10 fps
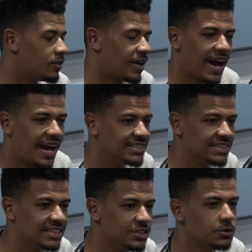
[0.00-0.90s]

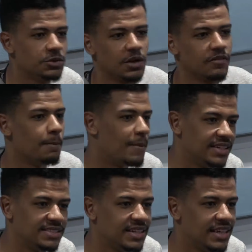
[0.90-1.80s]
Hazard, or we don't have a
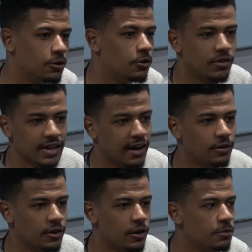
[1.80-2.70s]
Messi or a
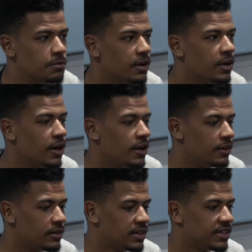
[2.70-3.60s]
Ronaldo. But the
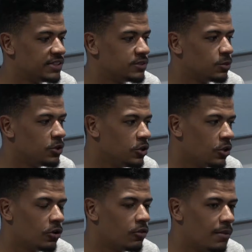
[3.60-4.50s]
thing is, what you
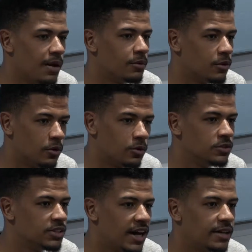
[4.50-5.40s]
got to remember at all
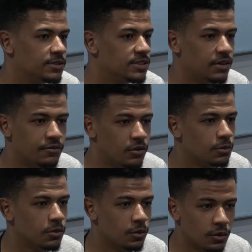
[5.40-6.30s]
times is that
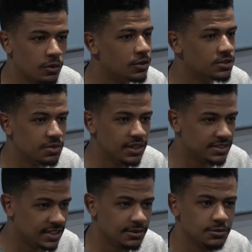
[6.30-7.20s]
football will always be a
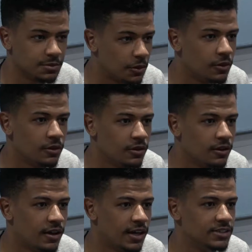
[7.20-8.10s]
team sport,
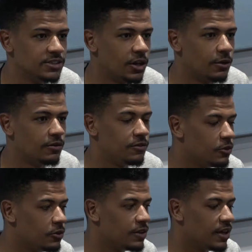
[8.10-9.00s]
and so if
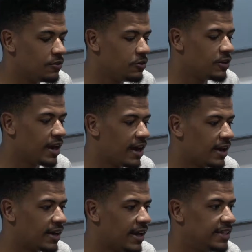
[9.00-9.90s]
you get a
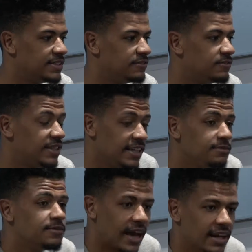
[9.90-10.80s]
collective
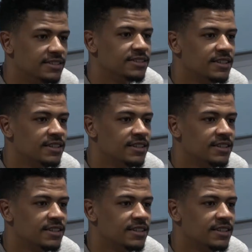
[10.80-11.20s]
team talent